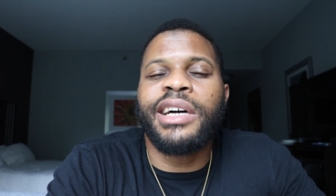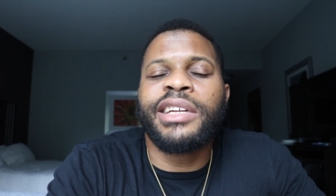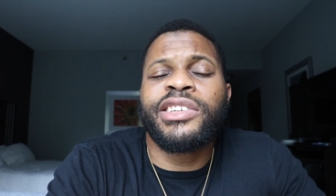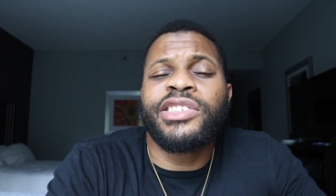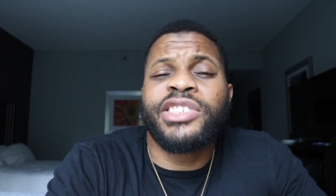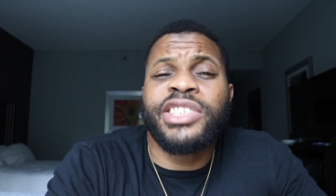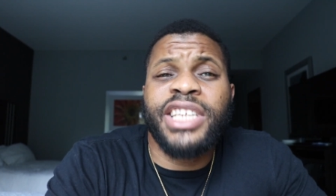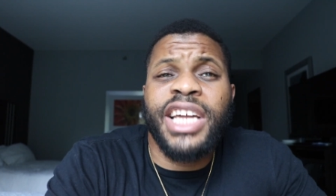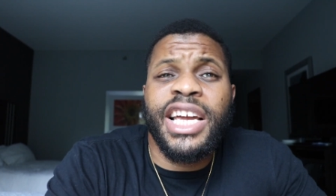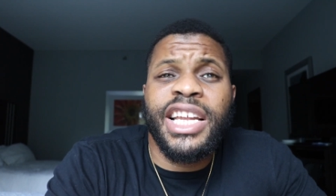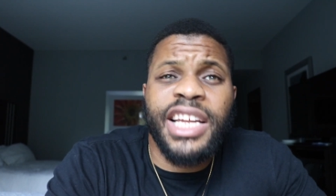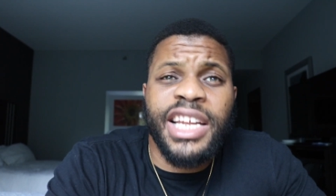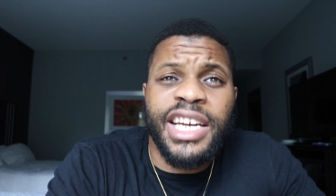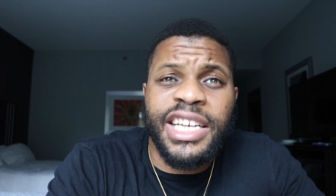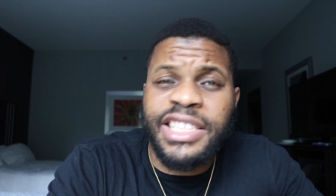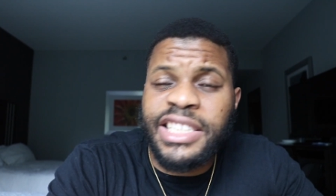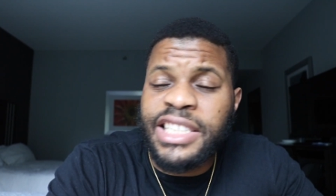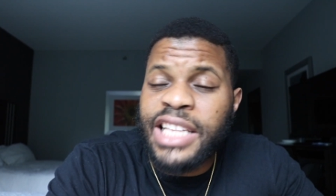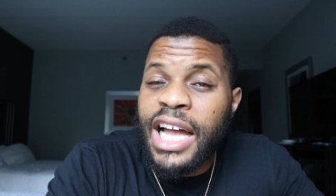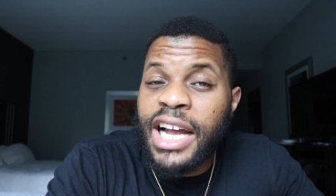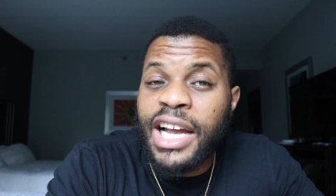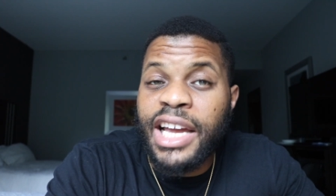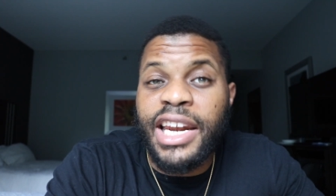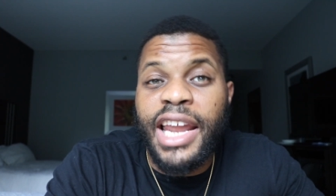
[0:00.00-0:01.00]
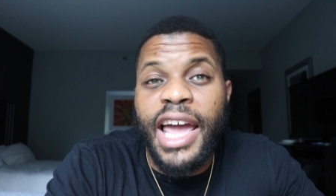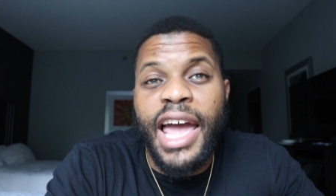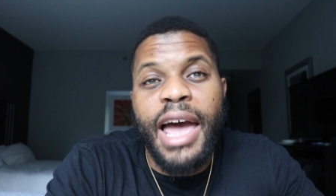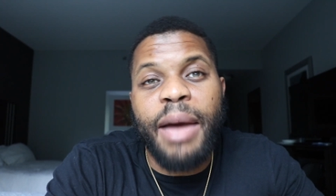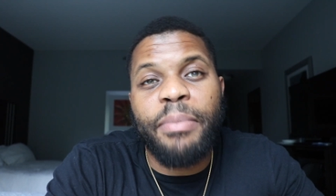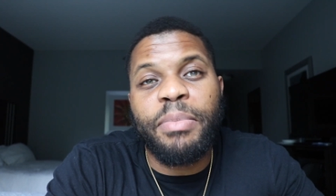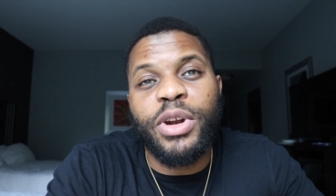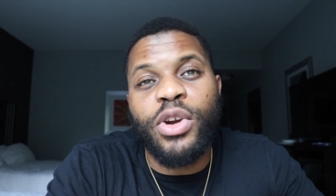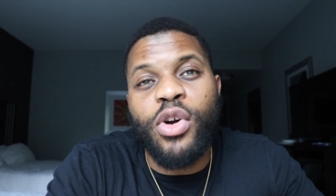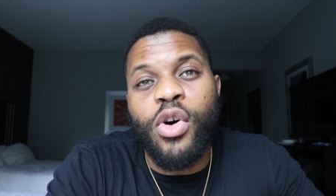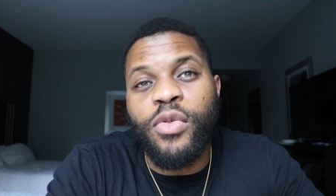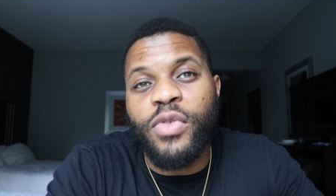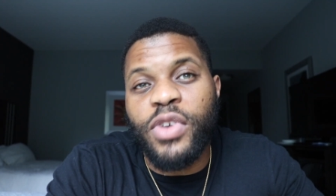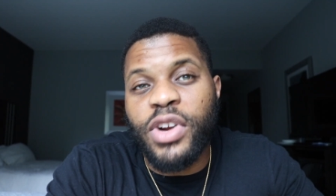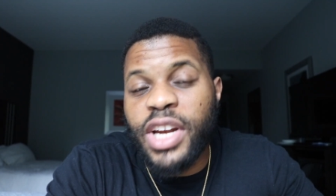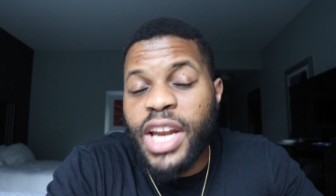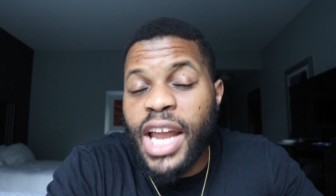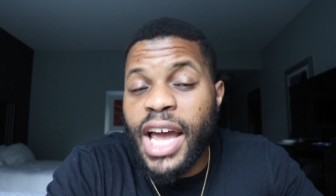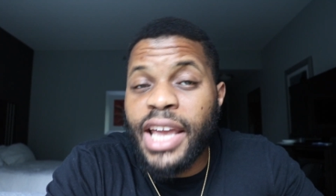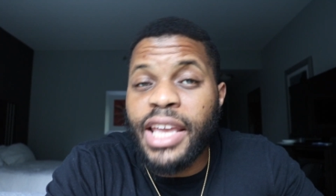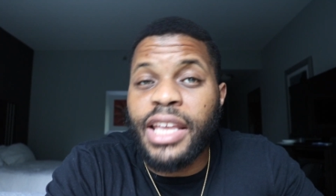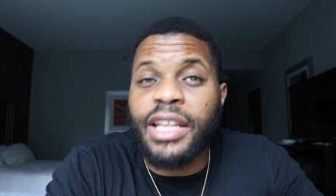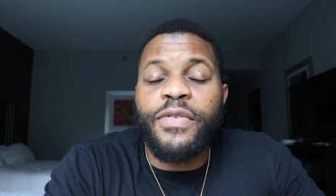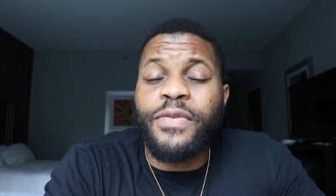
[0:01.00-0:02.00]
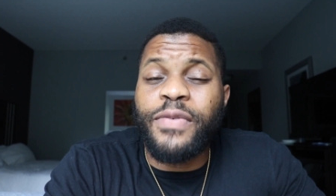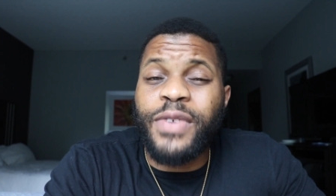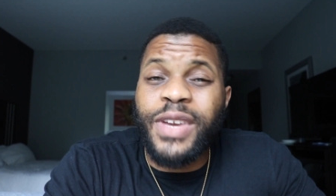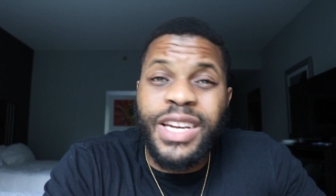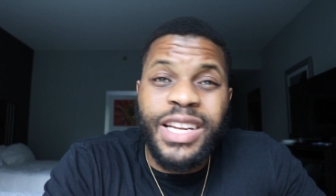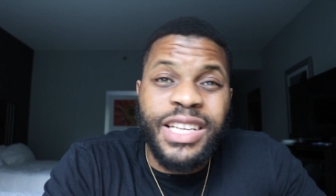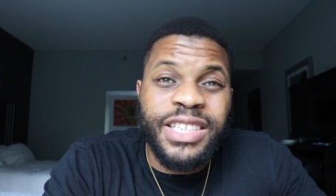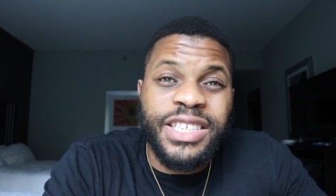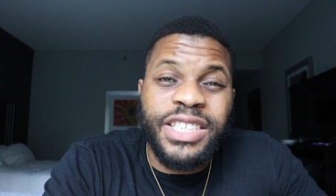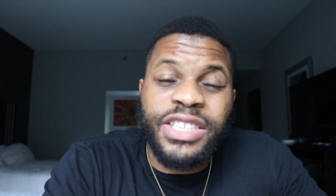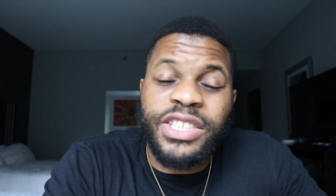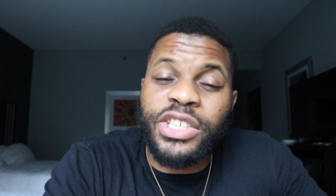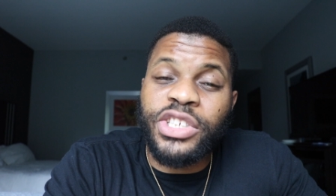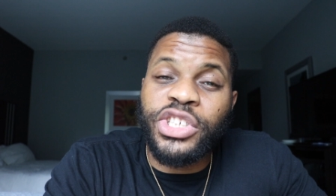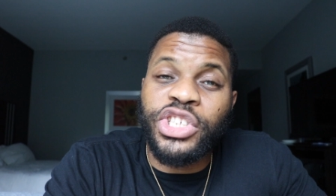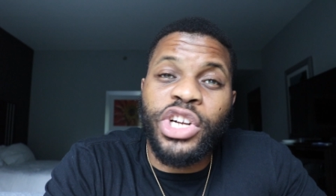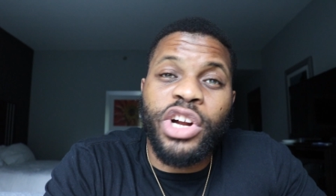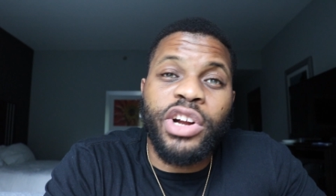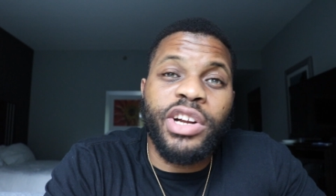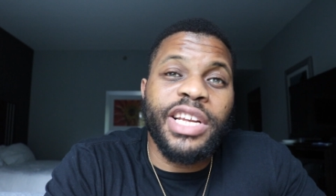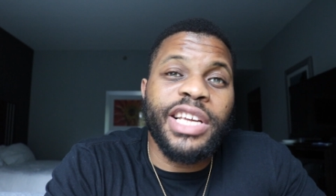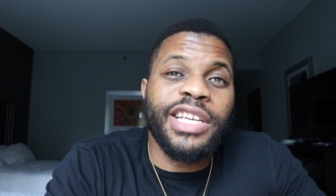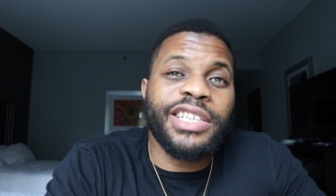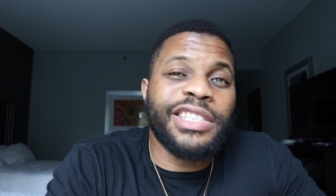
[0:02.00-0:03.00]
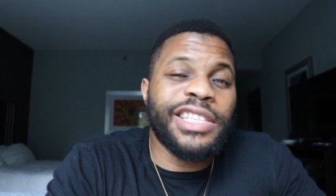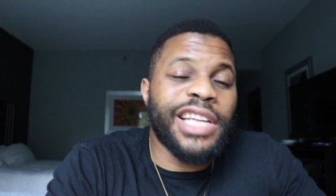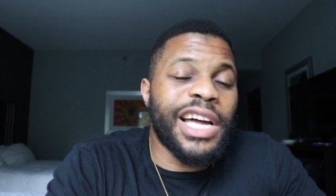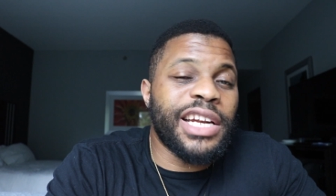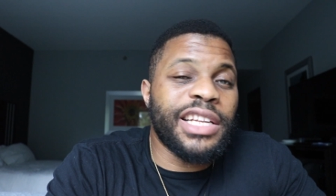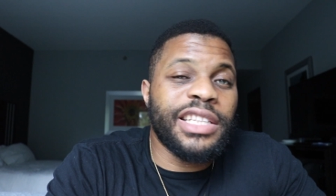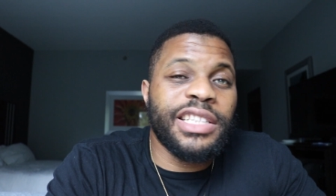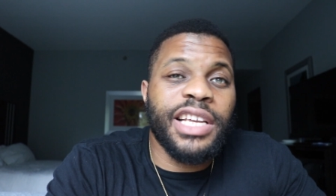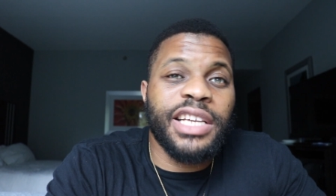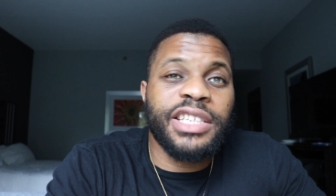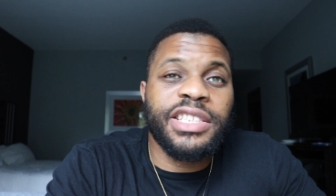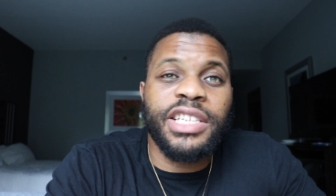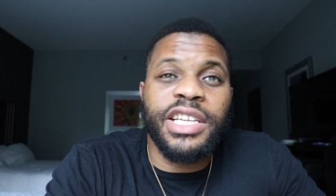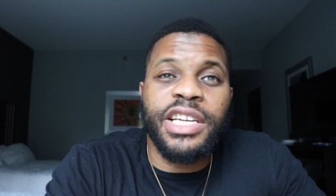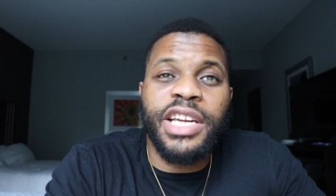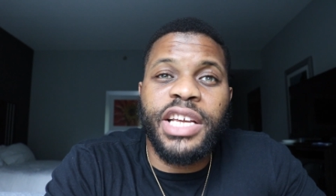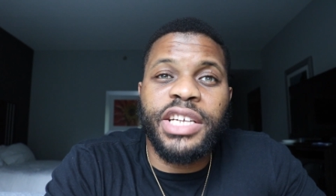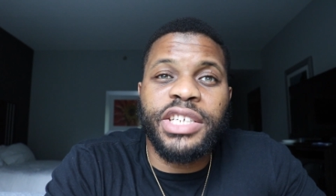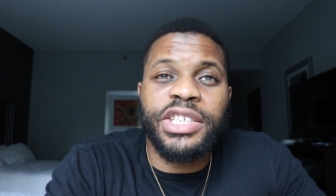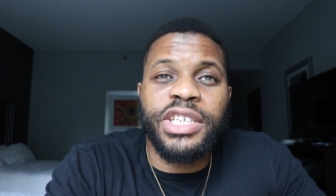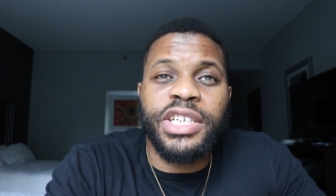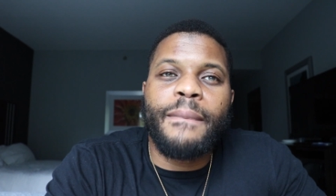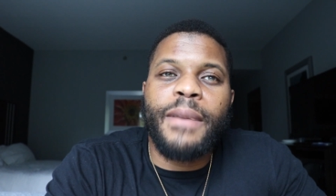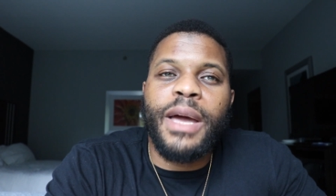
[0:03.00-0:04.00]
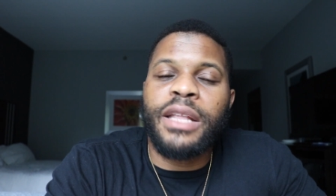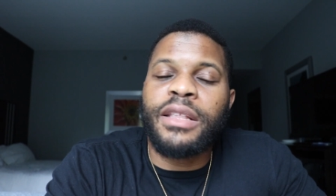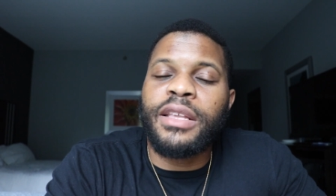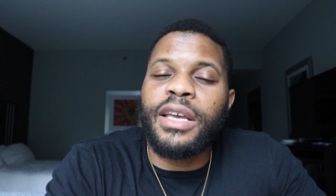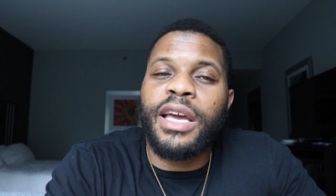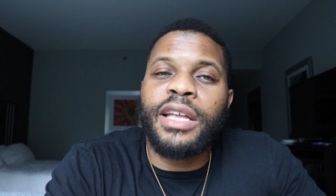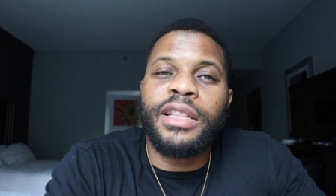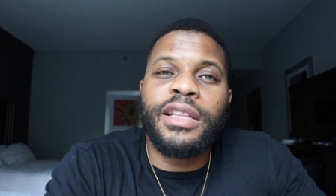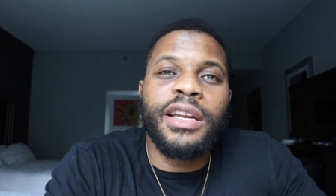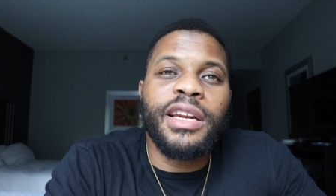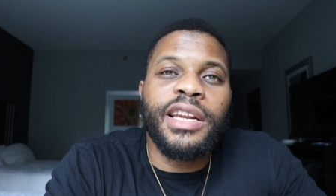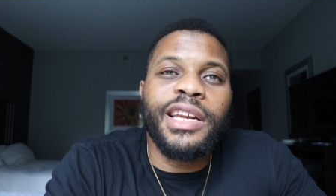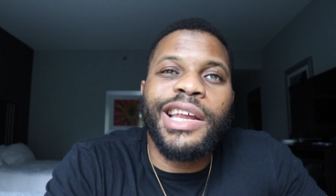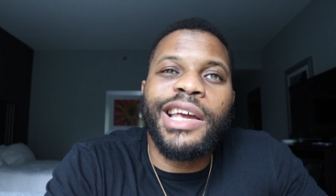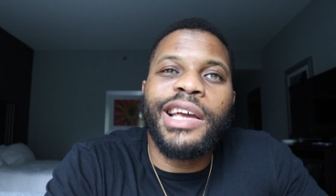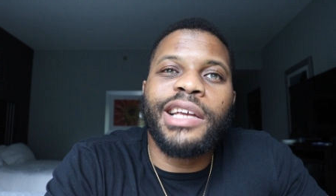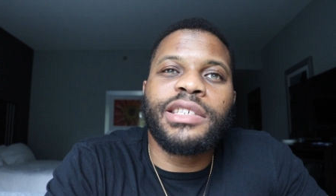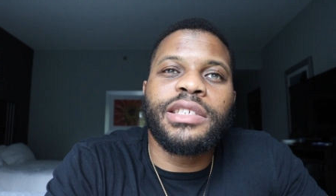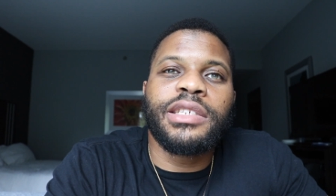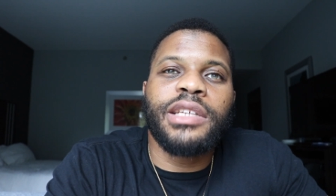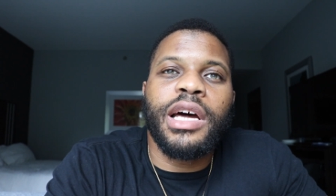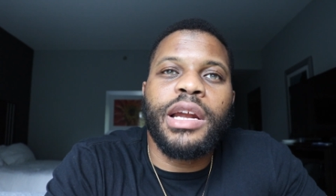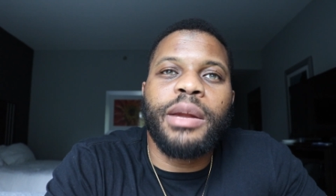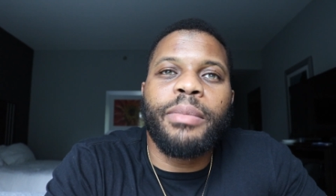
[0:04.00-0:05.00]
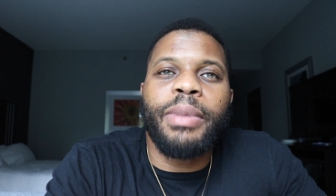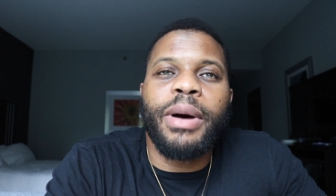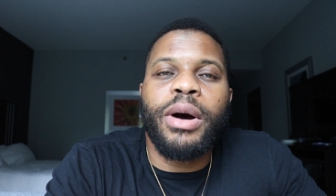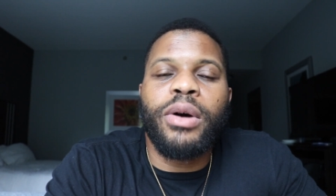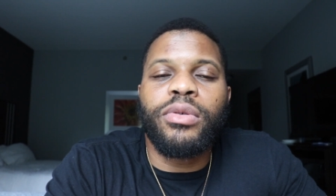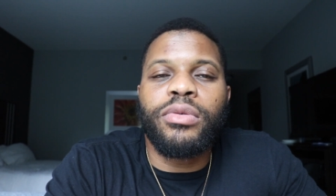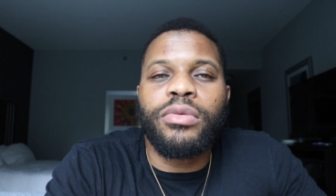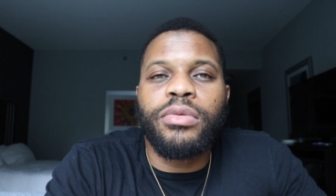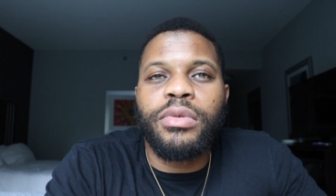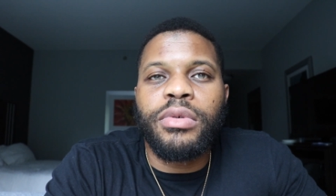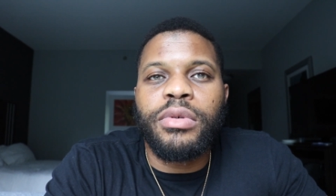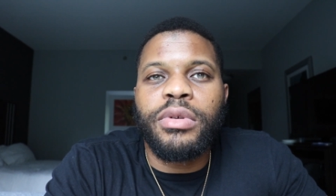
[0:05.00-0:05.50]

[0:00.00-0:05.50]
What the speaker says: Understand that it's not gonna happen overnight. Fitness is a journey, it's not a destination. At the end of the day, it's not about